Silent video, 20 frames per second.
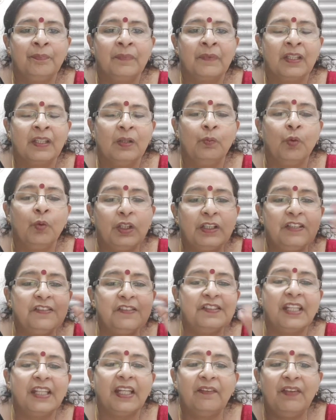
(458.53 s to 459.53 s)
What
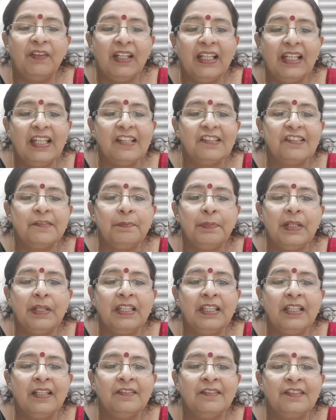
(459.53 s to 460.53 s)
is heavenly
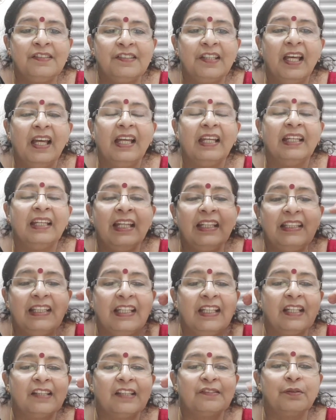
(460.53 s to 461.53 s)
experience?
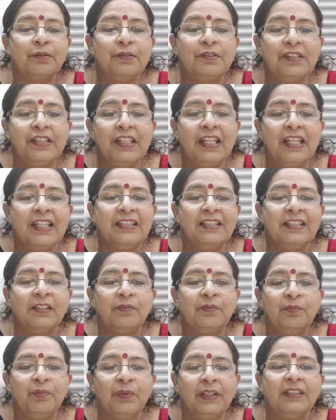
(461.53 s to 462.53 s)
Getting
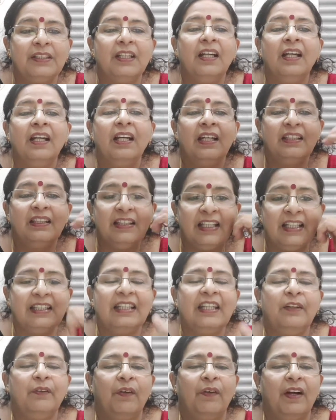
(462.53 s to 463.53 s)
associated with the
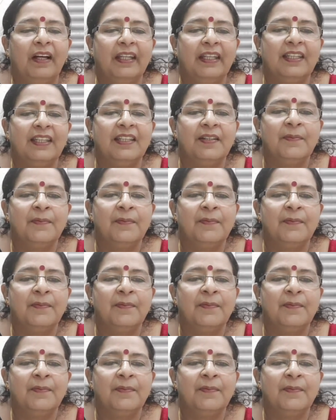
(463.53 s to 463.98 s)
divine.